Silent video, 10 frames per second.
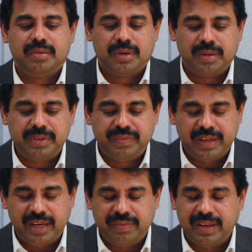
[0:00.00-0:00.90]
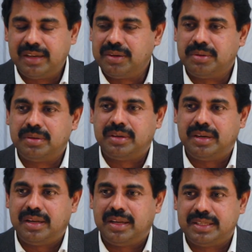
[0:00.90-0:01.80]
One of the very well-known
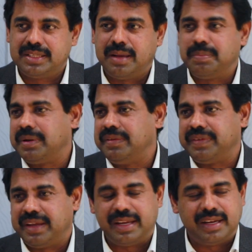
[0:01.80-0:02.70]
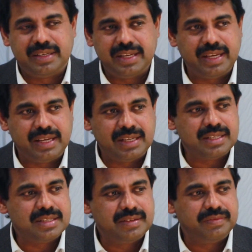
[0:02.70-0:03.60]
example, if I can take,
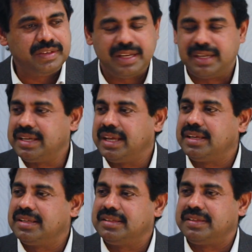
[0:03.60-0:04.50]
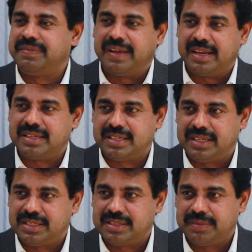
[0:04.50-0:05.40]
is we can take the
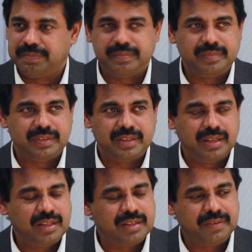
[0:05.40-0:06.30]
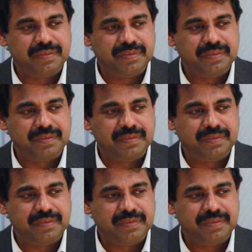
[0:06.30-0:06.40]
Pharisees. The